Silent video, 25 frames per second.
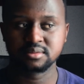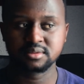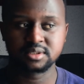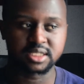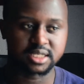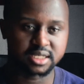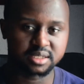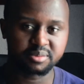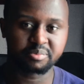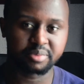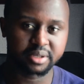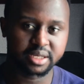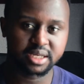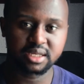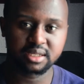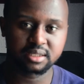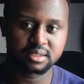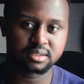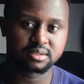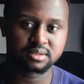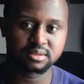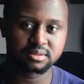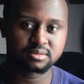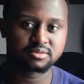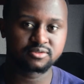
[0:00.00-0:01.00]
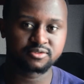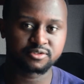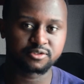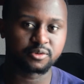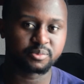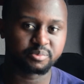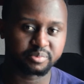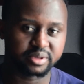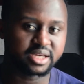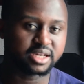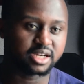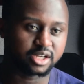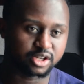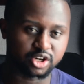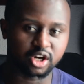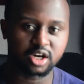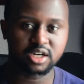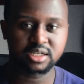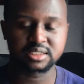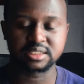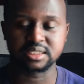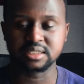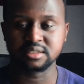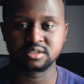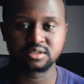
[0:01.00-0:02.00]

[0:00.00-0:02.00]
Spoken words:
Get paid for being a doctor.